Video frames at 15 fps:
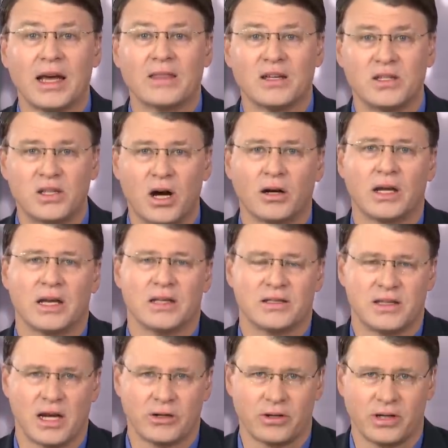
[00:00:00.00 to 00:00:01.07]
and the dug in
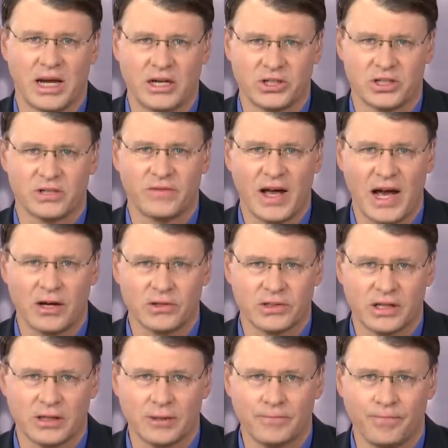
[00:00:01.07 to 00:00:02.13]
segregation of
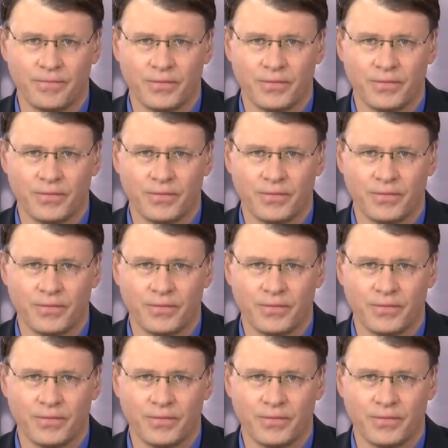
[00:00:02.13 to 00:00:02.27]
housing.